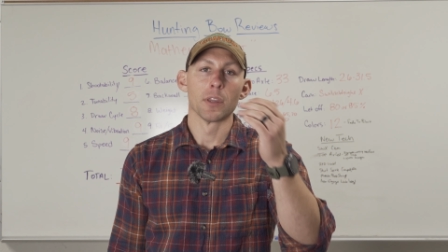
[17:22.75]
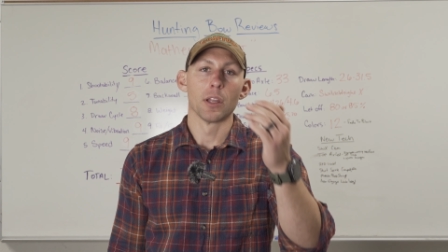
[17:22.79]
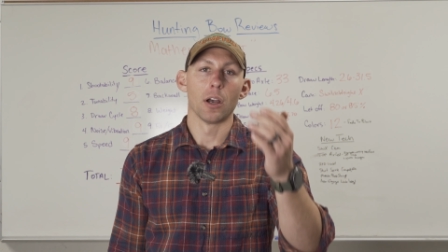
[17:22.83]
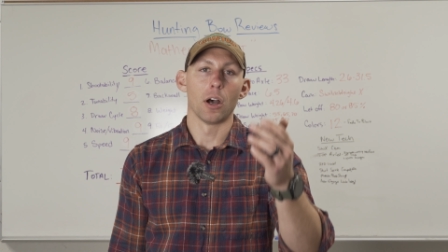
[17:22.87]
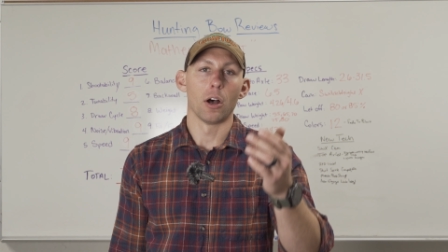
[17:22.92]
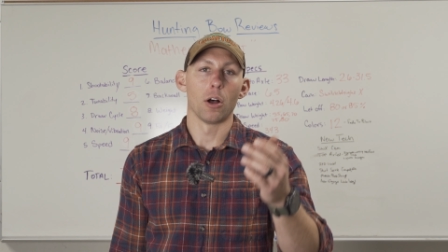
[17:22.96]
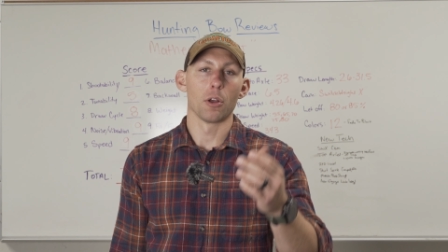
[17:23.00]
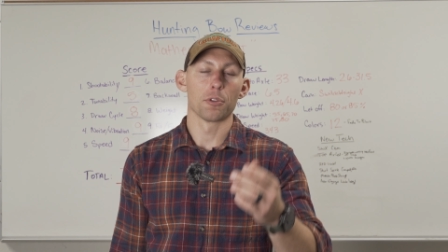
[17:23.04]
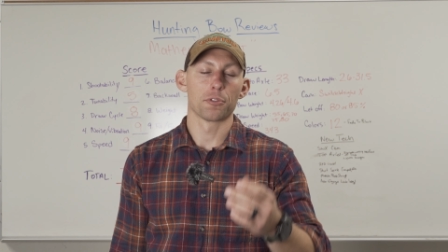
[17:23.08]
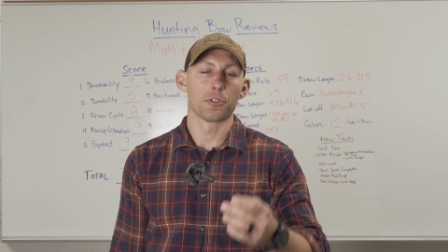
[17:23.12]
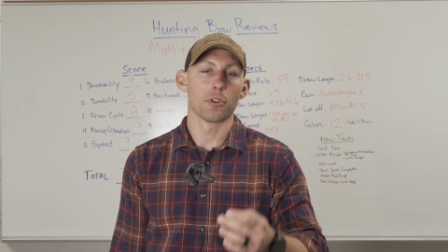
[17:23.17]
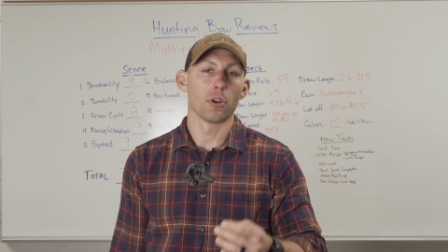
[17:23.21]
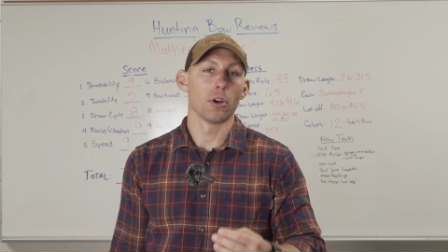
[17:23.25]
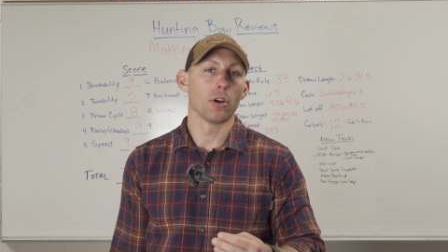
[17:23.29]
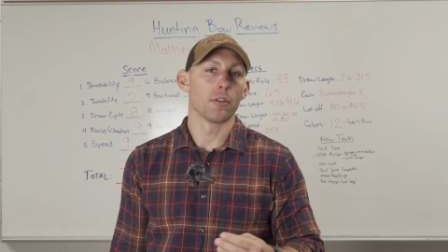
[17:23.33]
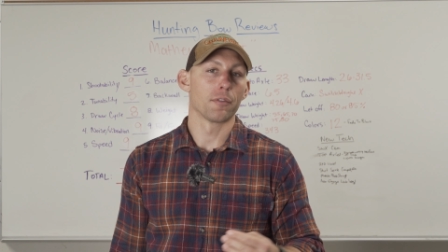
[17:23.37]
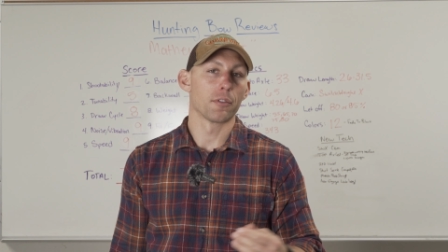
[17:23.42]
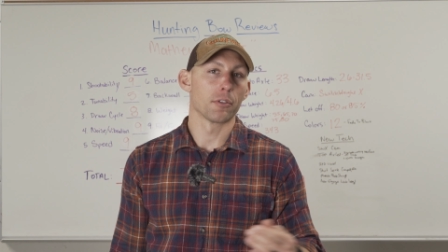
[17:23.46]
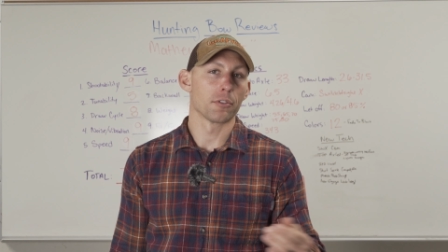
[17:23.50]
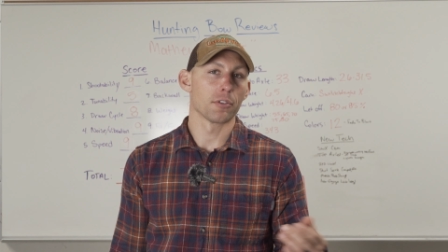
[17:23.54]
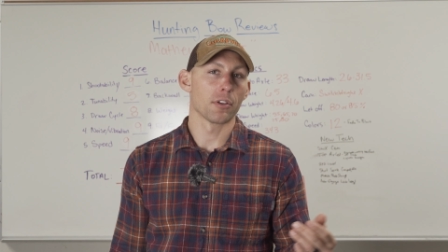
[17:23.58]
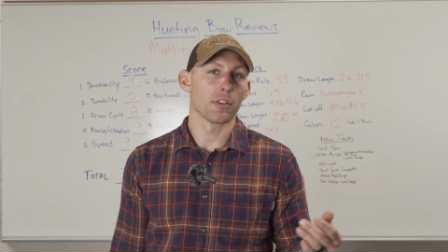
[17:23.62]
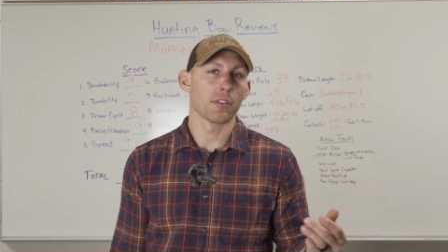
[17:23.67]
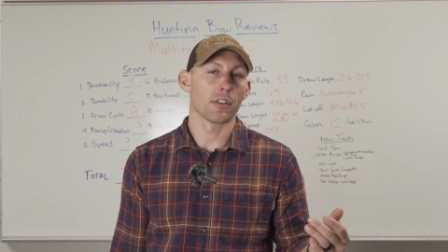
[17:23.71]
Also, if
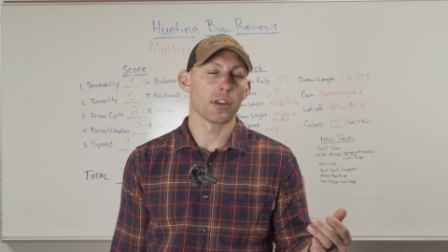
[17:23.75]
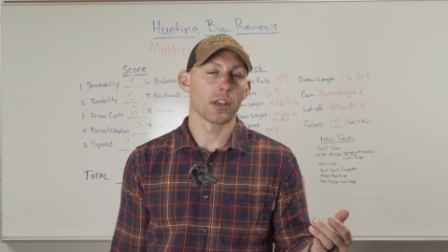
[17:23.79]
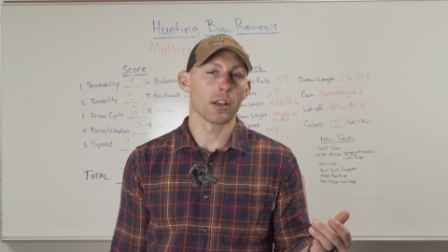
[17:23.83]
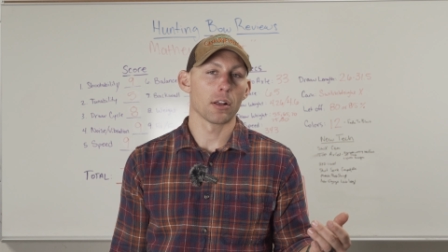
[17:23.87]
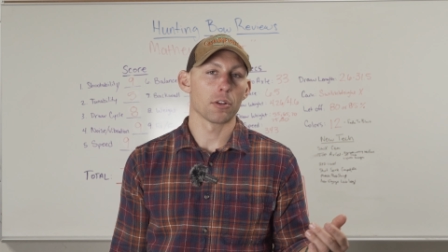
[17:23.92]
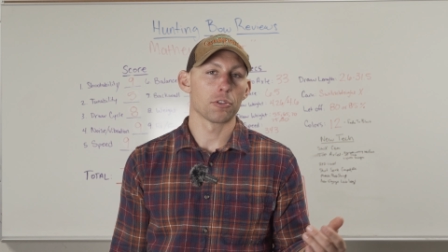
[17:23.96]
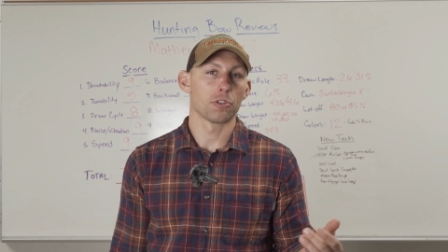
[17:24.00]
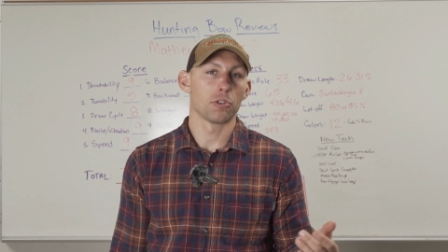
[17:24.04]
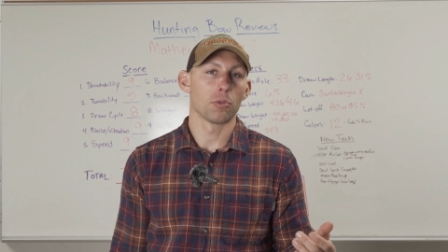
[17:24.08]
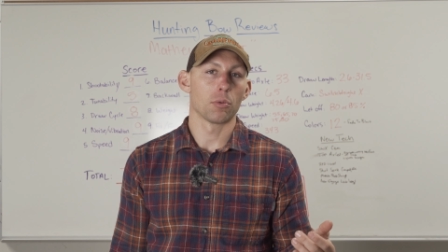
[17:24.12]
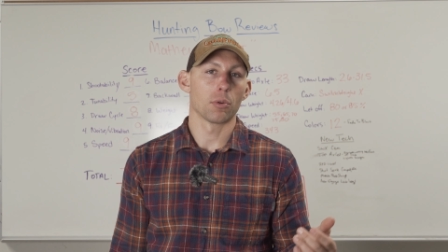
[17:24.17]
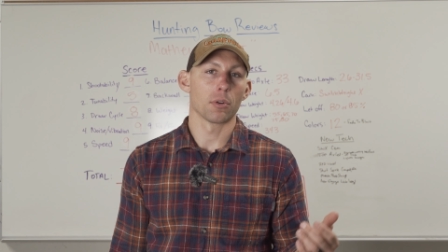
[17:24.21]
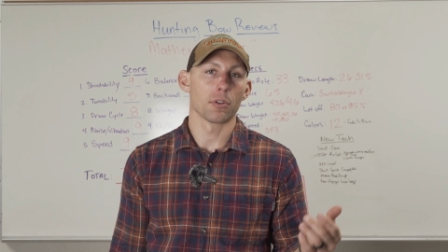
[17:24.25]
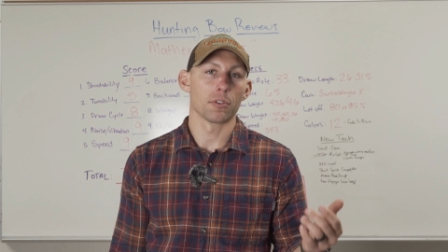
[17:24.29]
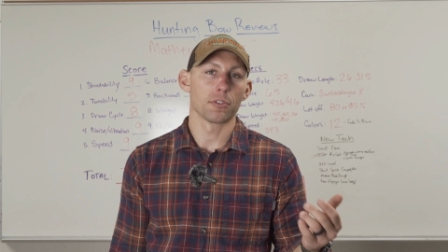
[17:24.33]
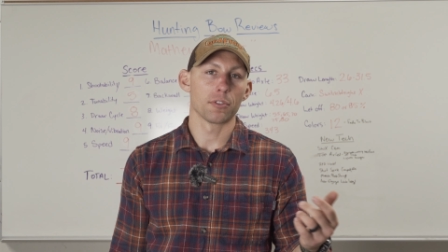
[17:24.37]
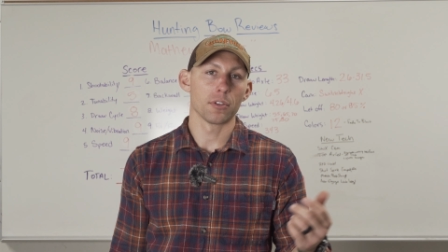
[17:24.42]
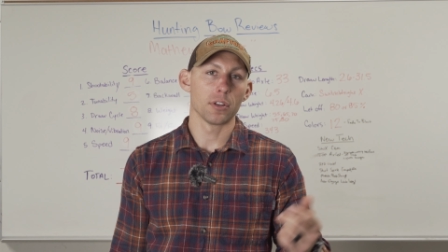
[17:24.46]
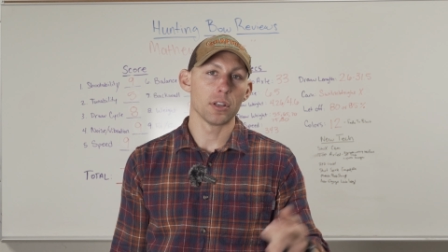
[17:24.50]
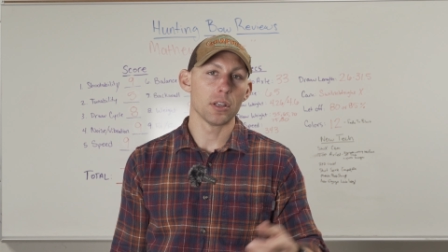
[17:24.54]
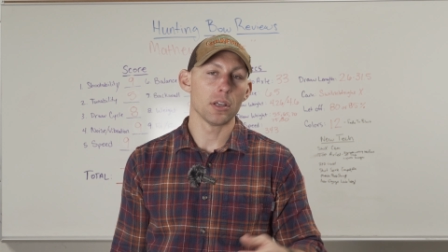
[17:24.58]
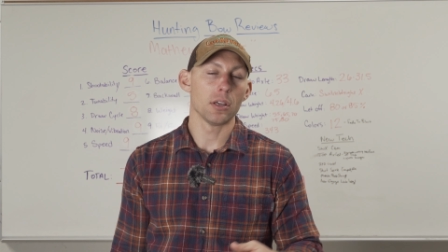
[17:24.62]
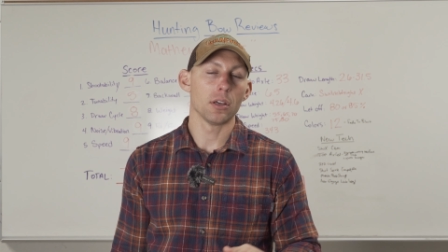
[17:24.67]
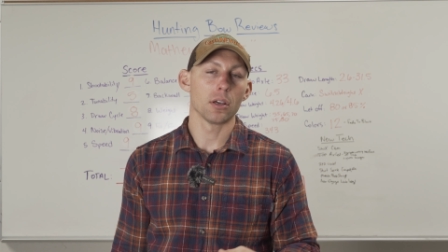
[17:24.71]
there's anything else you wanna
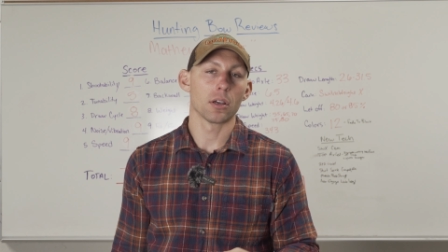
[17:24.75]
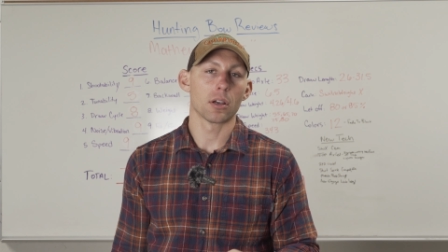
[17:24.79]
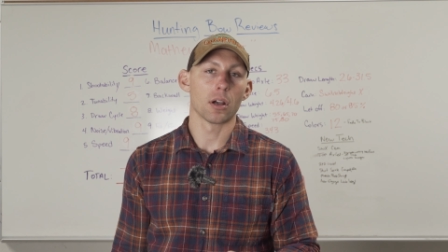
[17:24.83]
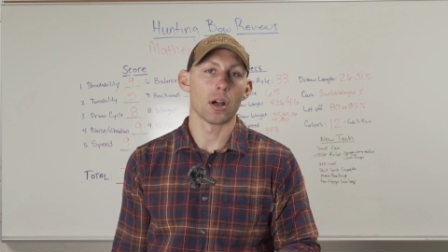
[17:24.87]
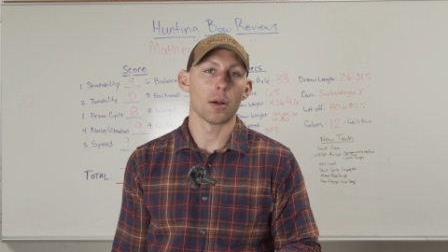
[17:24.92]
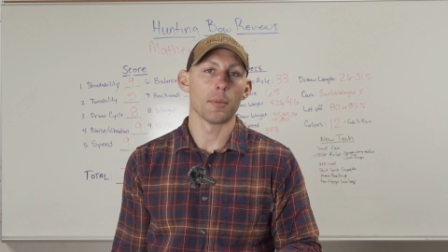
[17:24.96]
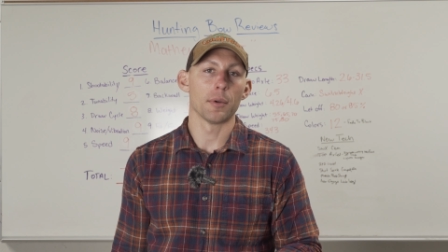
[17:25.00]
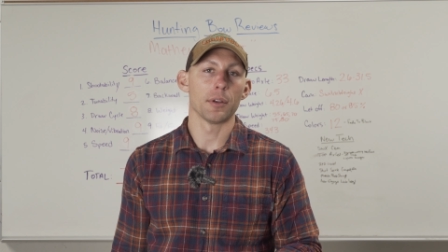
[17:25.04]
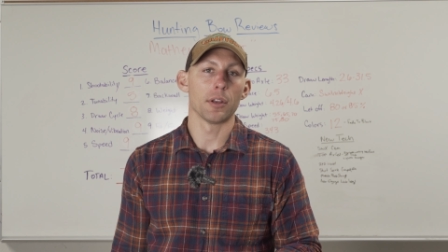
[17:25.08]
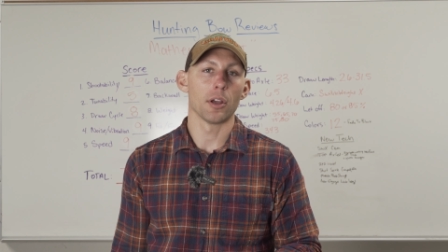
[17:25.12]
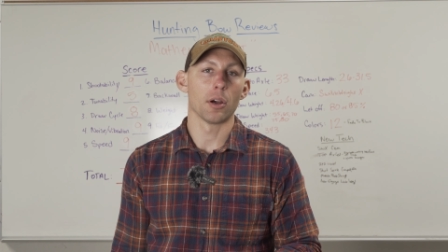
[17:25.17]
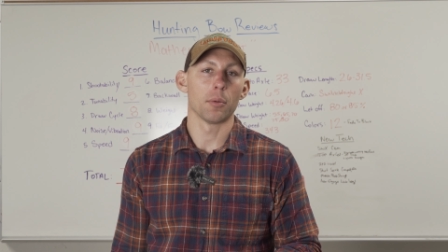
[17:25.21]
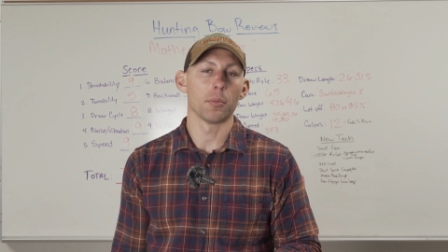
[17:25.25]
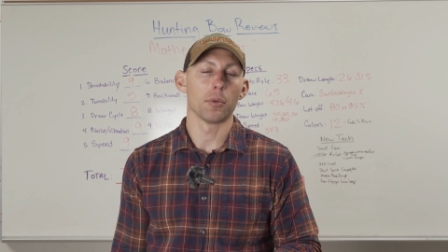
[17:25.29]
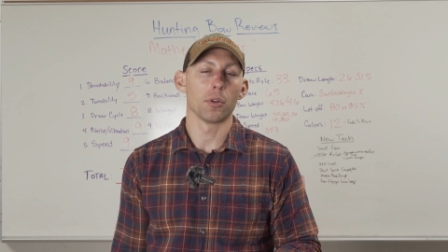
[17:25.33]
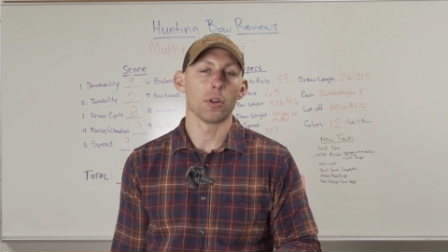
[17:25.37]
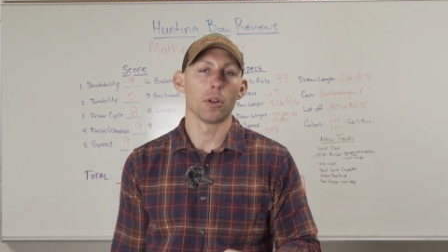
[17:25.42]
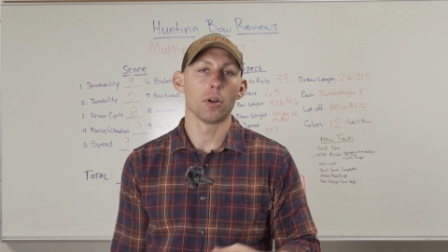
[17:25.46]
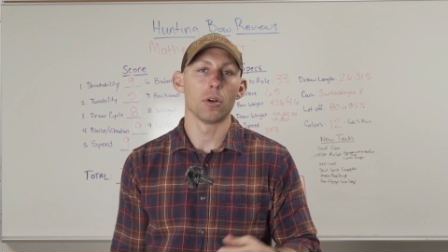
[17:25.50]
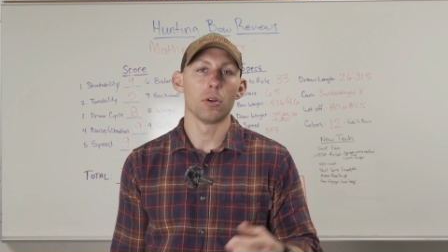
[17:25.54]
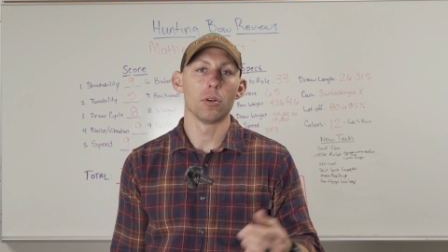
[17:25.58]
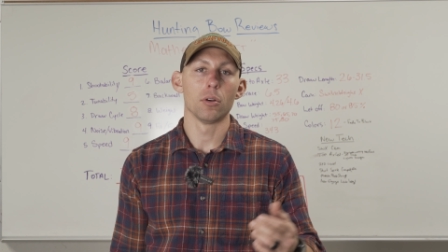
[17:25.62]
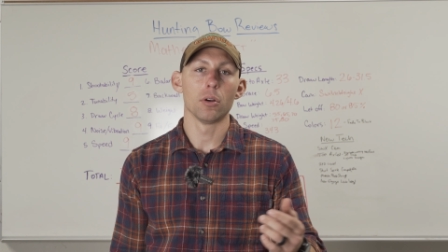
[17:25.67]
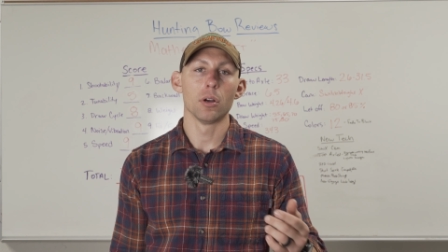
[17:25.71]
see, comment down
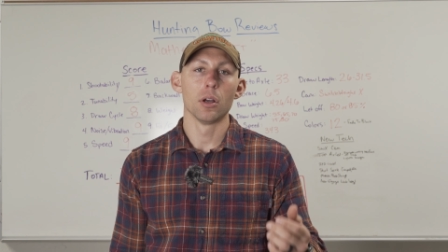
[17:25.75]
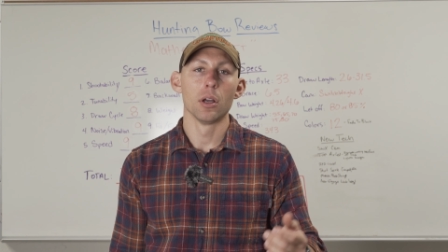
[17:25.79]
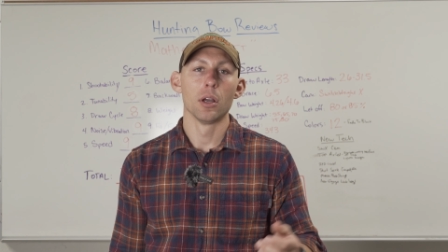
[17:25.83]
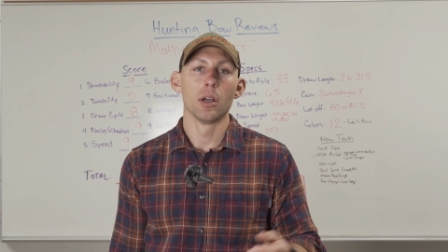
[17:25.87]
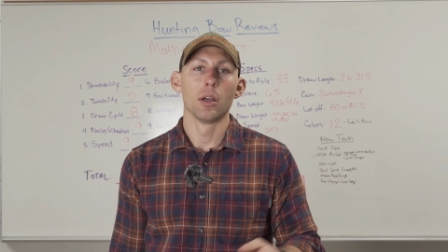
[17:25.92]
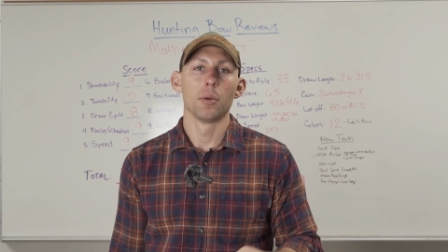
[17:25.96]
below.